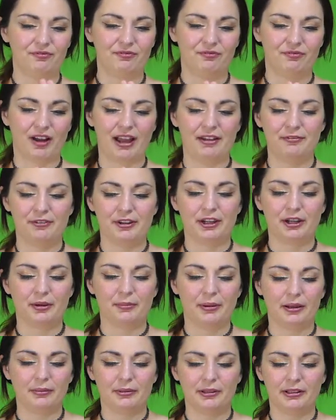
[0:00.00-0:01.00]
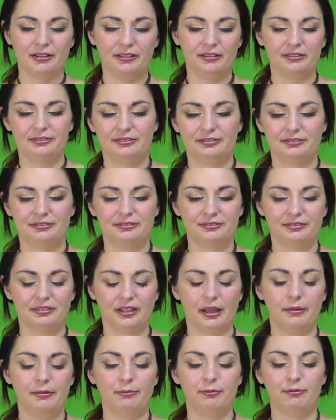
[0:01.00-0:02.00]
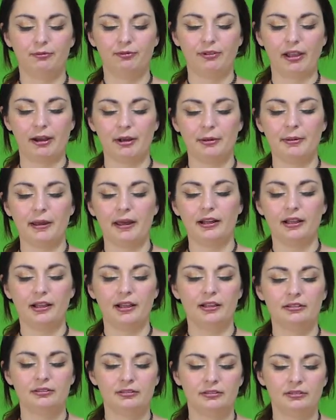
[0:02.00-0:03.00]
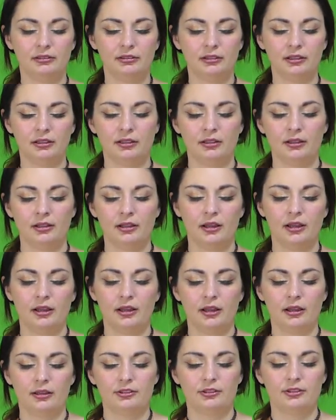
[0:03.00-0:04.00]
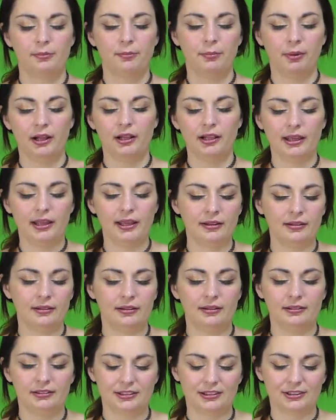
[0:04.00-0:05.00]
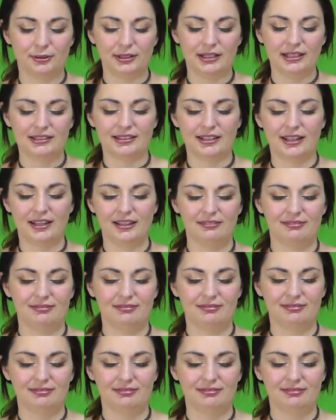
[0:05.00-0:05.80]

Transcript: 5-finger bubble, flower petal, pull it, squeeze it.